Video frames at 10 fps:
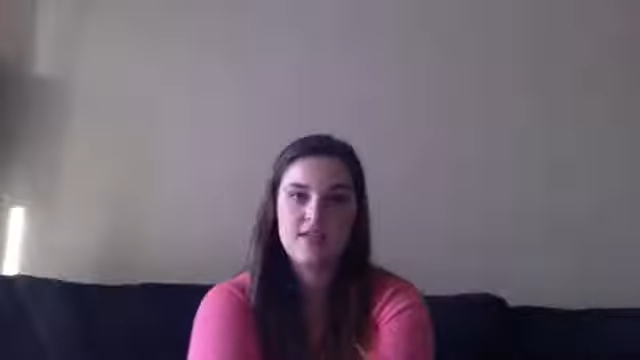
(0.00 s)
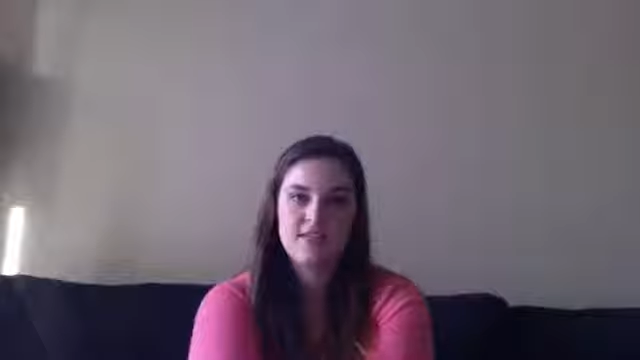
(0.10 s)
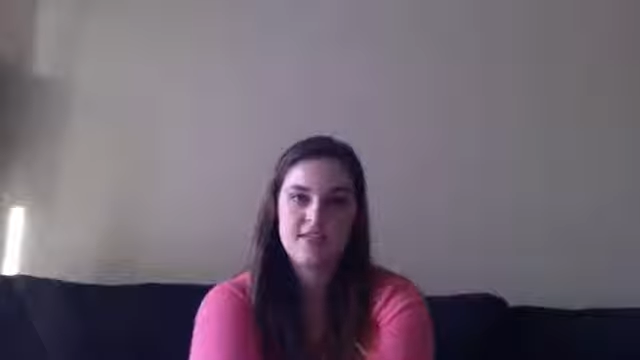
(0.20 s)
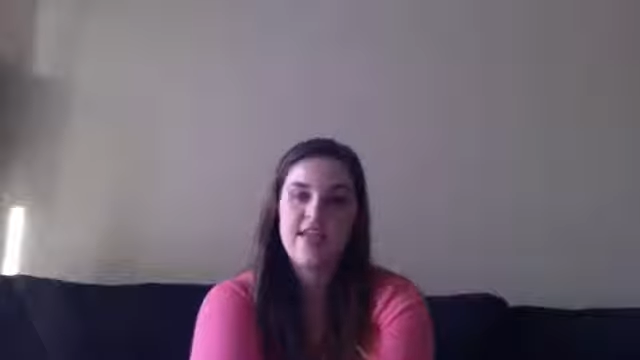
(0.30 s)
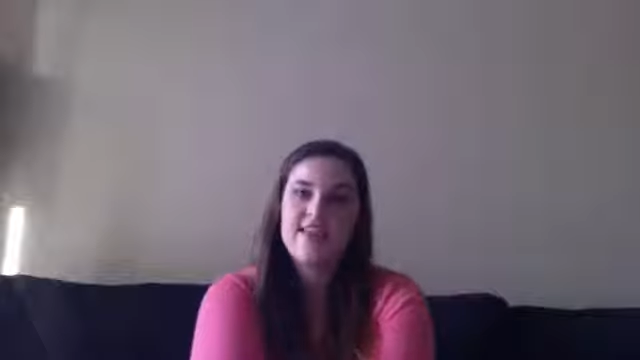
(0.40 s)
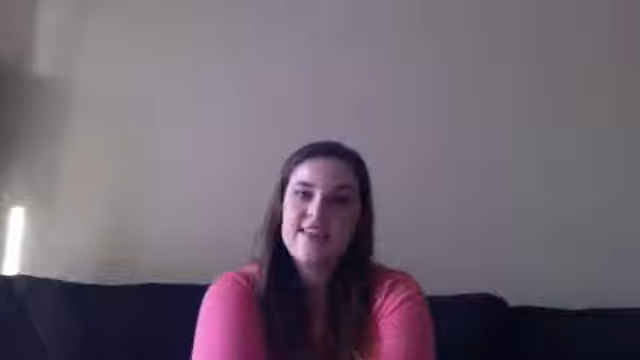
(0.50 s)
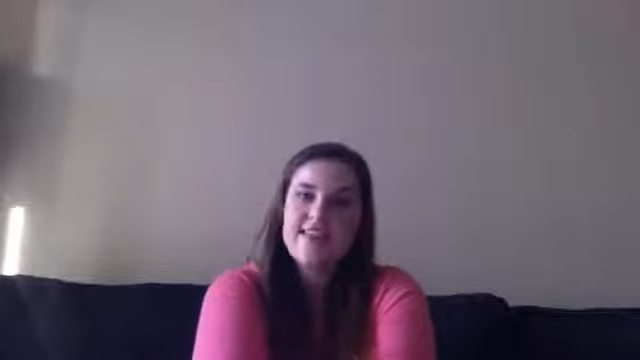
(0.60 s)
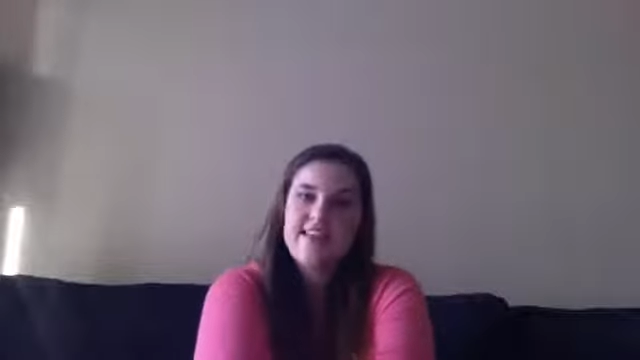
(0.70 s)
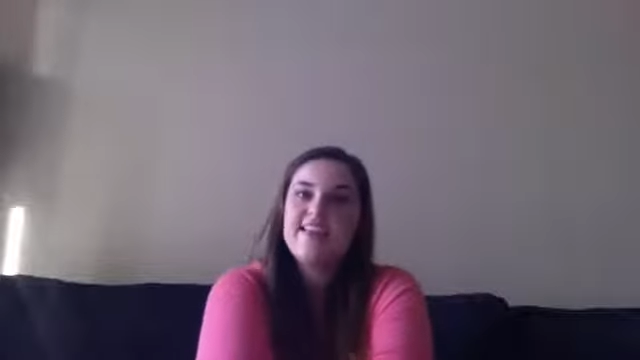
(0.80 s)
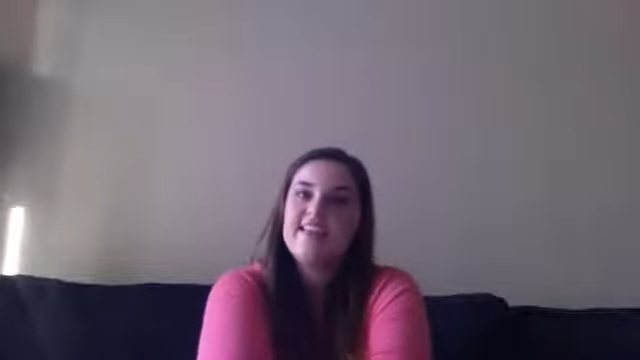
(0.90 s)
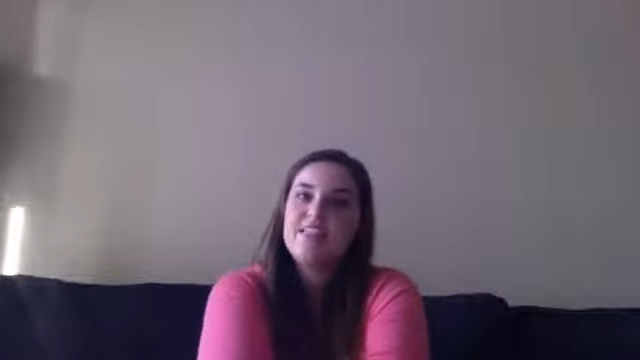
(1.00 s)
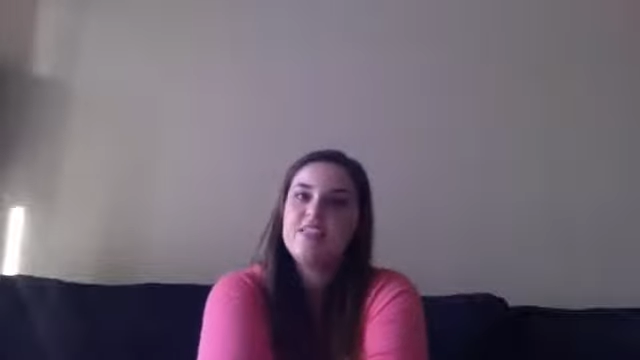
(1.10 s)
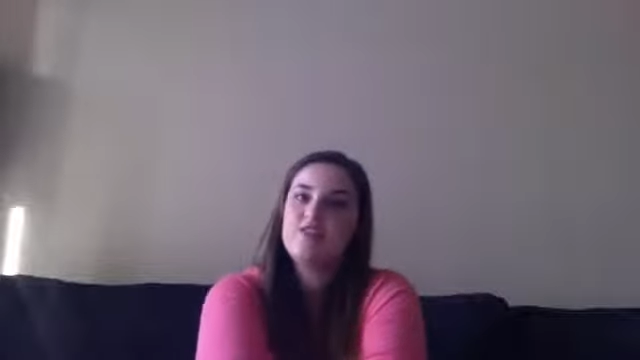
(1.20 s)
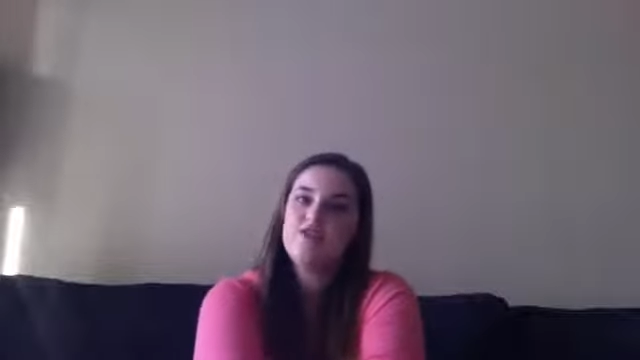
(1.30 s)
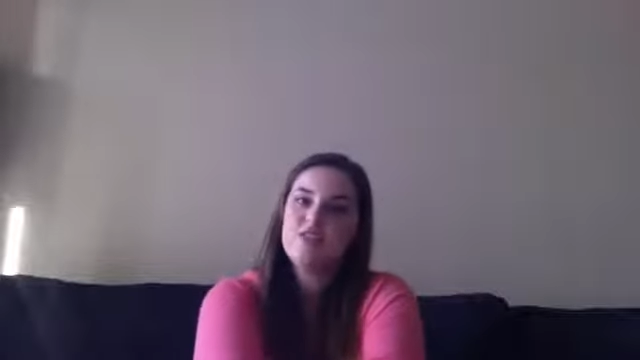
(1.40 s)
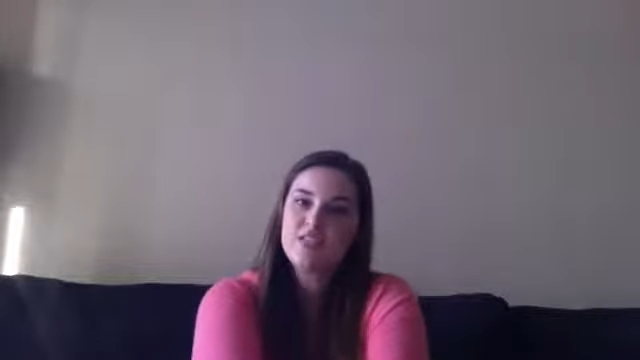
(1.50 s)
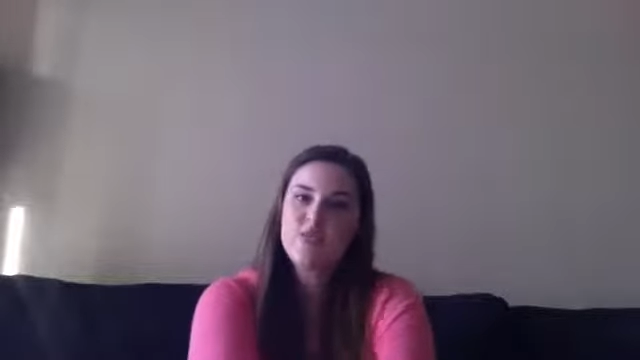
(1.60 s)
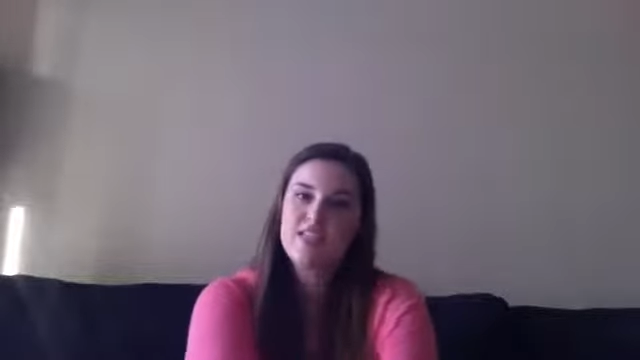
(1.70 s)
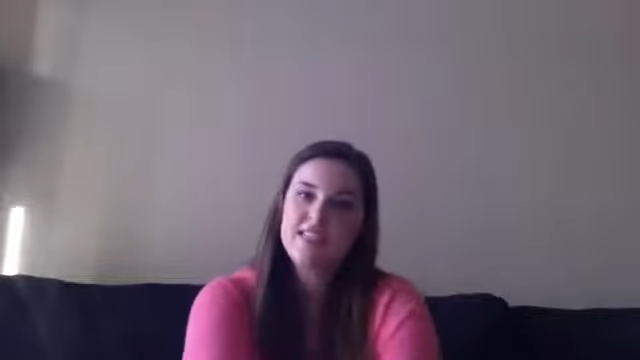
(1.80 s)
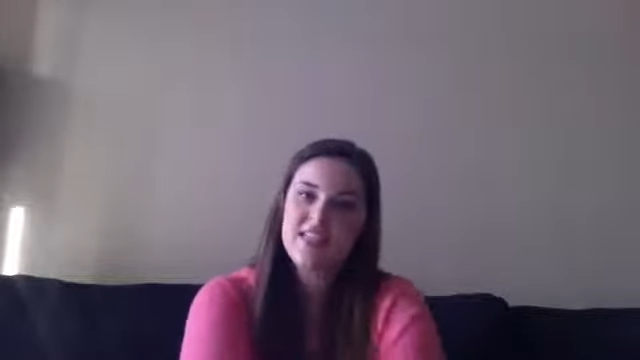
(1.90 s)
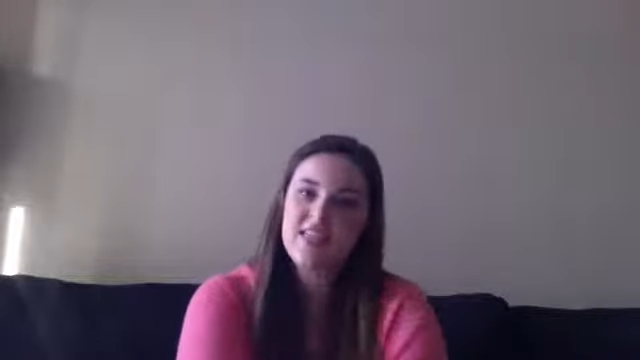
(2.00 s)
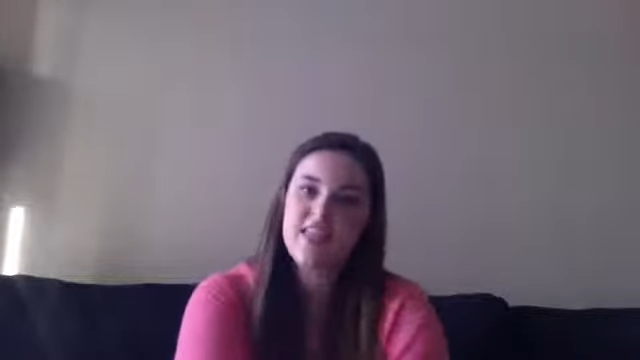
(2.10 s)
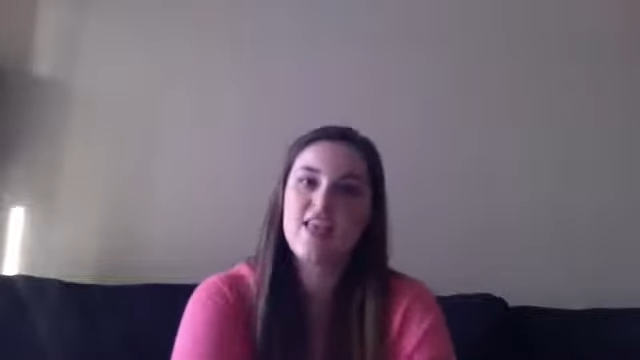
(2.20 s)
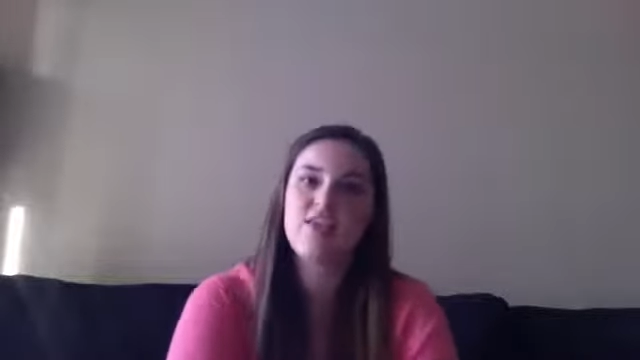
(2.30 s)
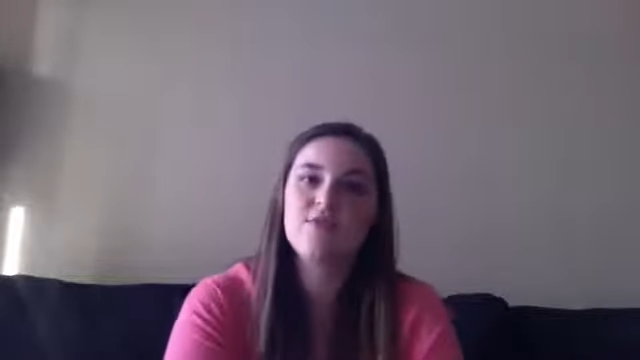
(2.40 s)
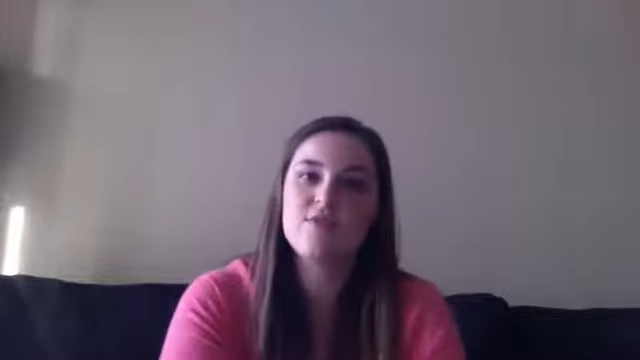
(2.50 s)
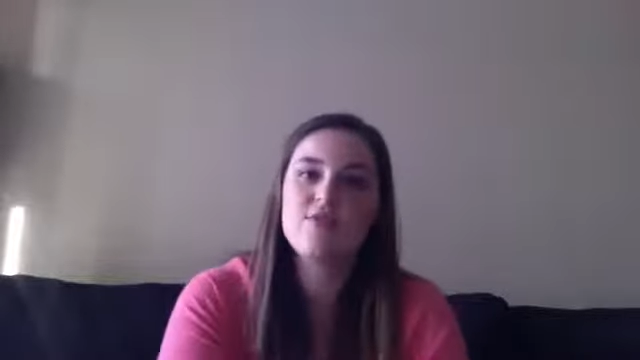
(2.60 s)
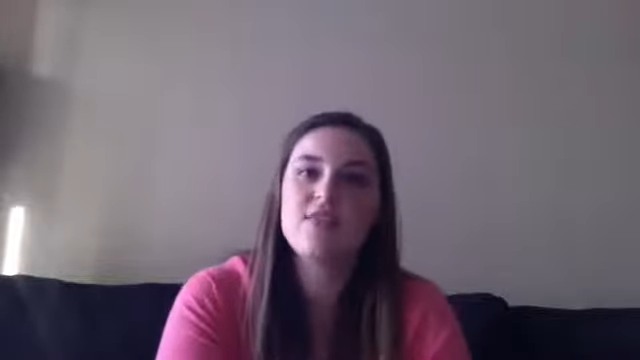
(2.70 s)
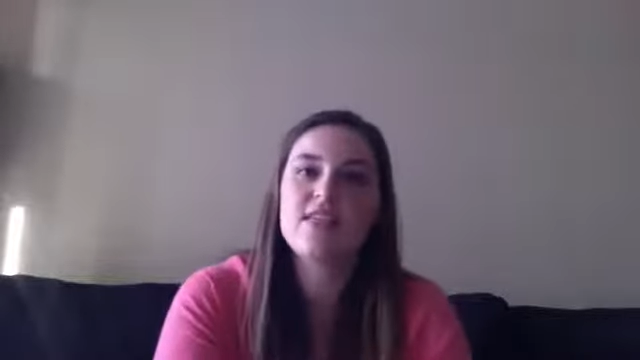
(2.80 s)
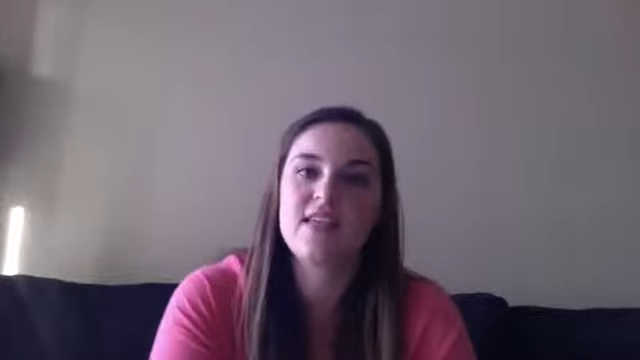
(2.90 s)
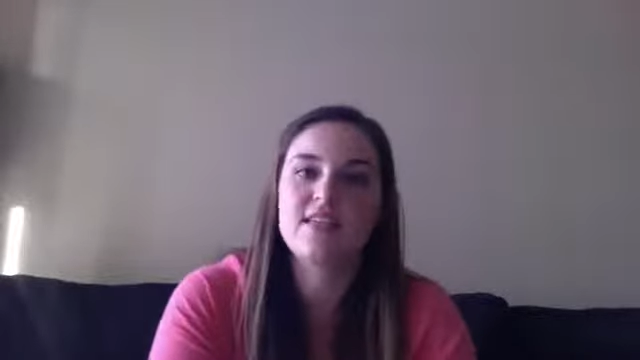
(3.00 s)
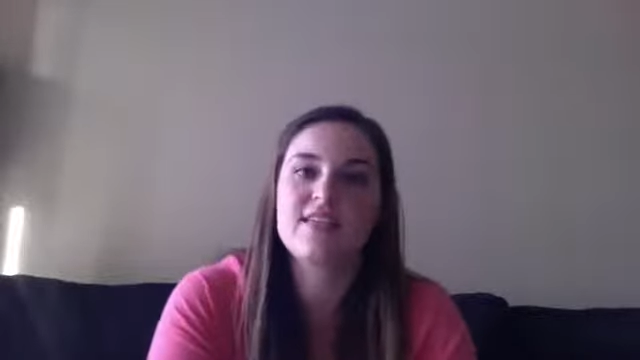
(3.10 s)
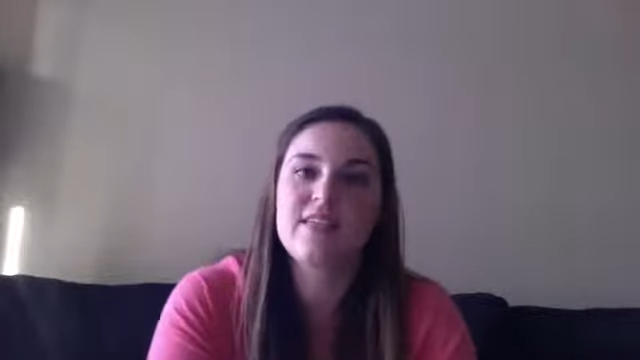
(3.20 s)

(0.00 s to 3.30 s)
And in conclusion, I just want to say thank you to the Texas